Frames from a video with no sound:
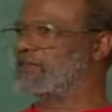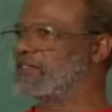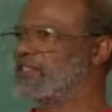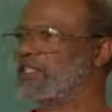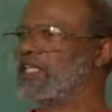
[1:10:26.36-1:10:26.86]

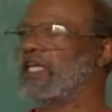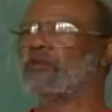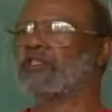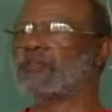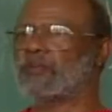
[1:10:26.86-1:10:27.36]
Mm. It
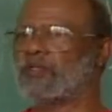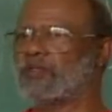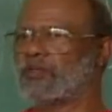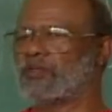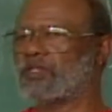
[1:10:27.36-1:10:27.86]
was
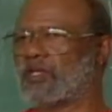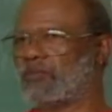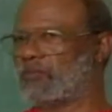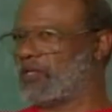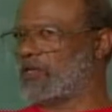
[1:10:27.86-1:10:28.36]
produced
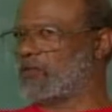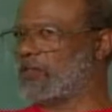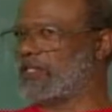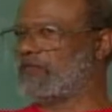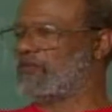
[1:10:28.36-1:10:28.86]
on
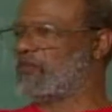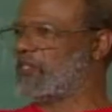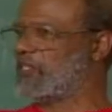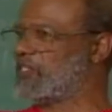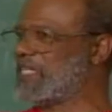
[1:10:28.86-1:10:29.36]
Broadway in
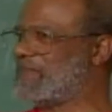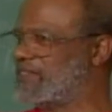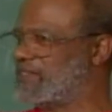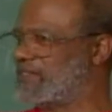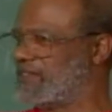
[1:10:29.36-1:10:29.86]
47
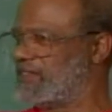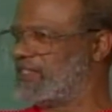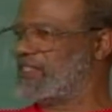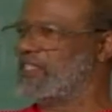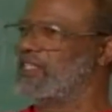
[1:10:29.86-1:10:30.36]

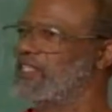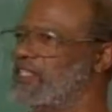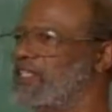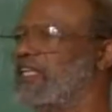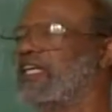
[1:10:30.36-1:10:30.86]

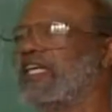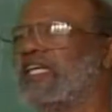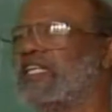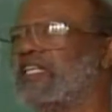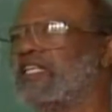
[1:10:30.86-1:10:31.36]

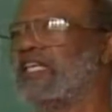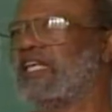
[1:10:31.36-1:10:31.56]
and